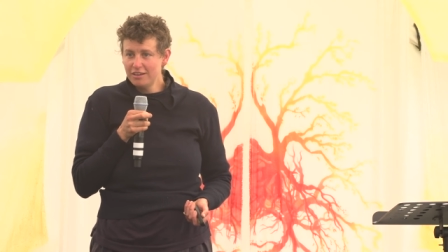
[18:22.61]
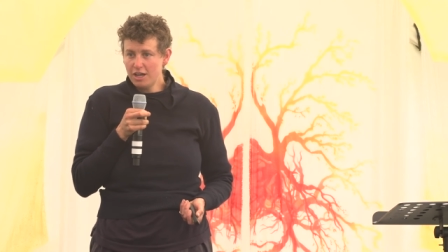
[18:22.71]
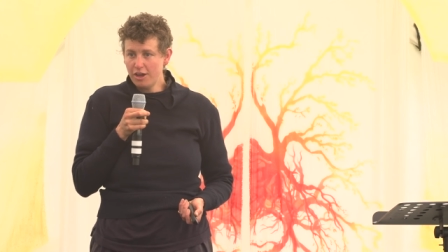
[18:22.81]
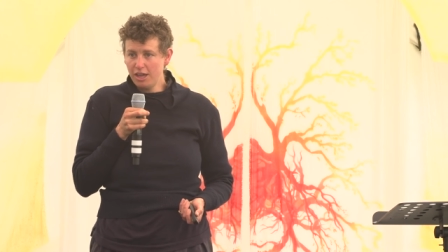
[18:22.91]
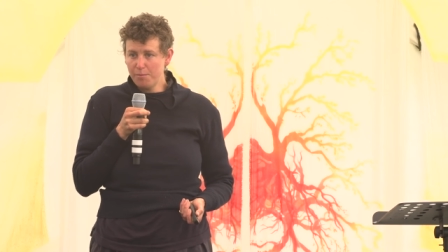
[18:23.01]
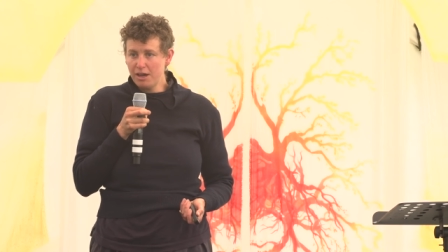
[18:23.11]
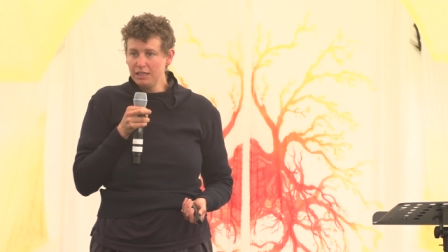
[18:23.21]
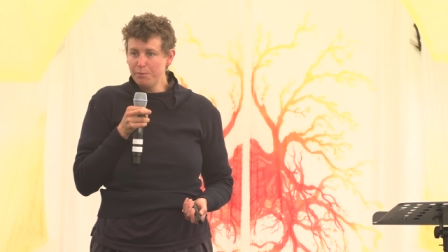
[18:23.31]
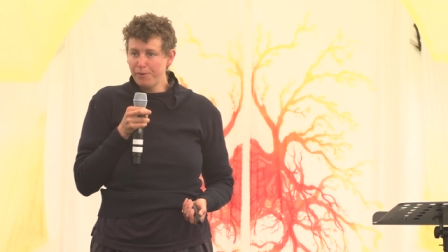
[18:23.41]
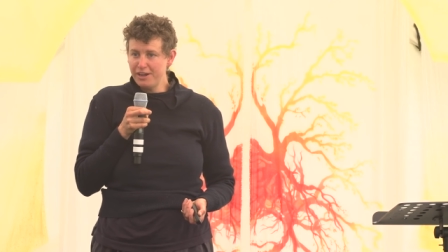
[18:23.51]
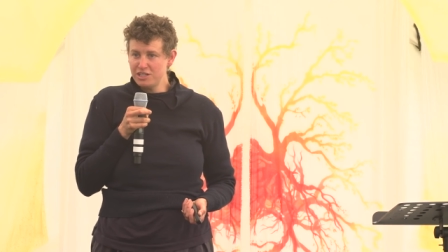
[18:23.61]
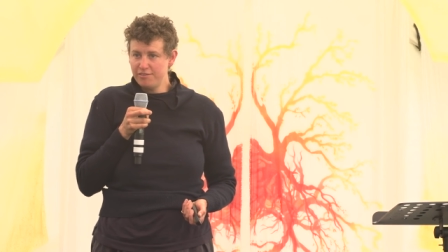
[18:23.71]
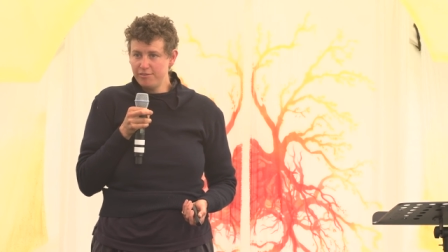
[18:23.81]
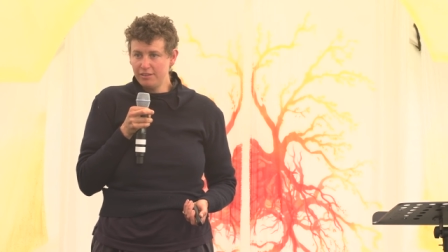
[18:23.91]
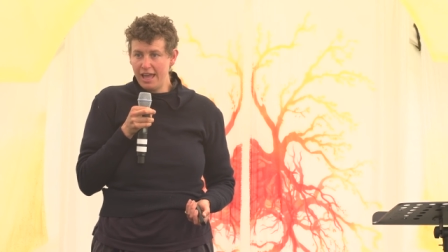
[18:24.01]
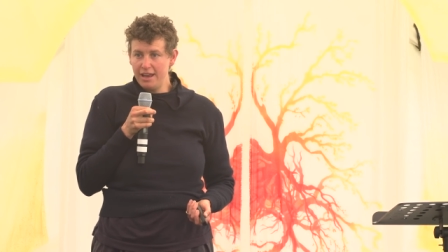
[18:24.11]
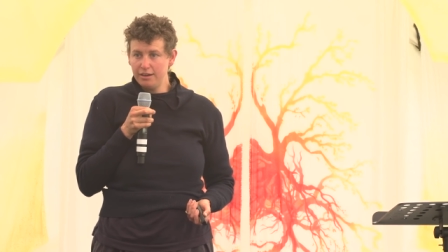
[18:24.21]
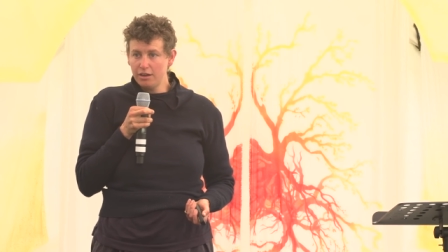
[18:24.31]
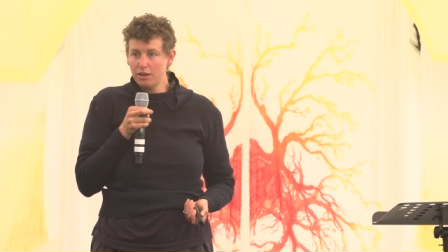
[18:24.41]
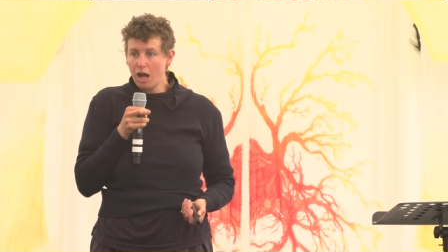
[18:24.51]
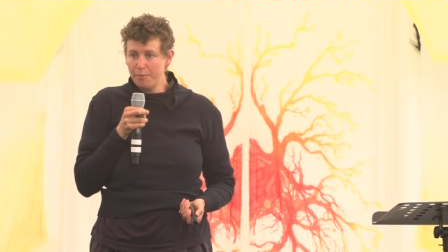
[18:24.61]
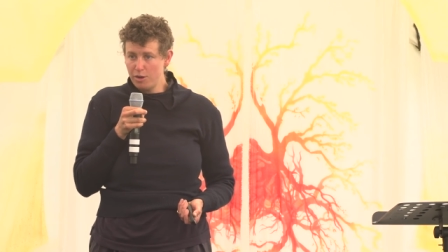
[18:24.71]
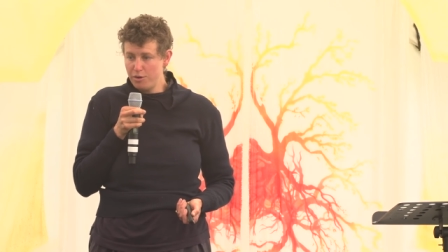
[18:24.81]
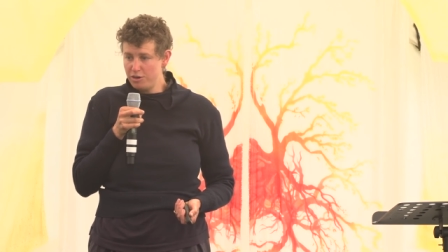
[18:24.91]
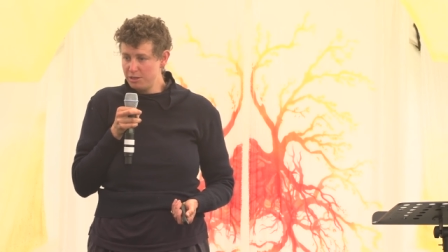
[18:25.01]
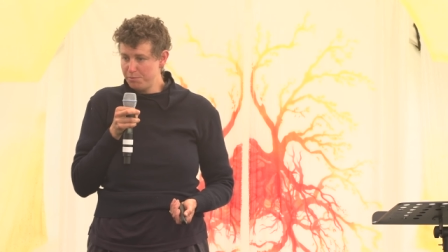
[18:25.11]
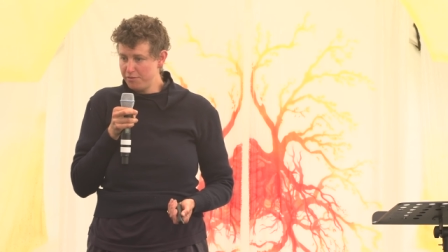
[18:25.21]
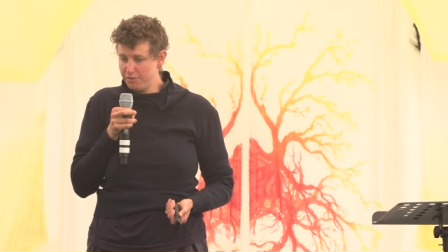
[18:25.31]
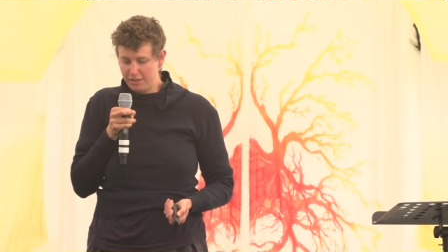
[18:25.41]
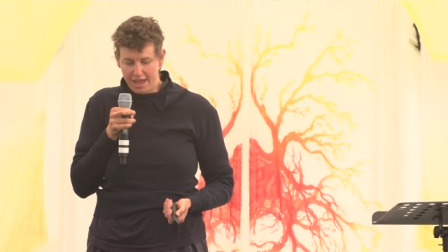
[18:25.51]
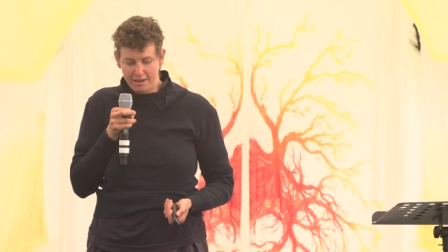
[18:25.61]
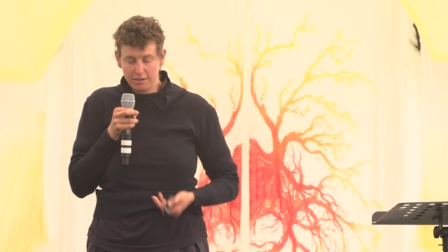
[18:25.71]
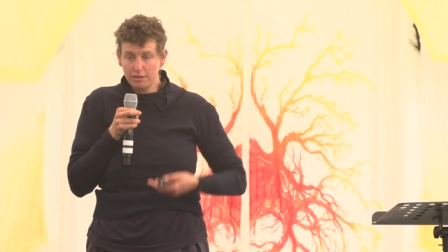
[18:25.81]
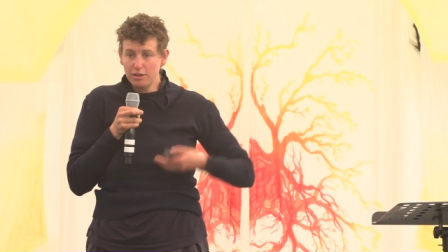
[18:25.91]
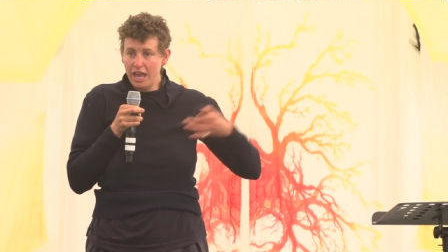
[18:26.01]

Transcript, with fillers: talking about liberation of the land and common ownership of the land.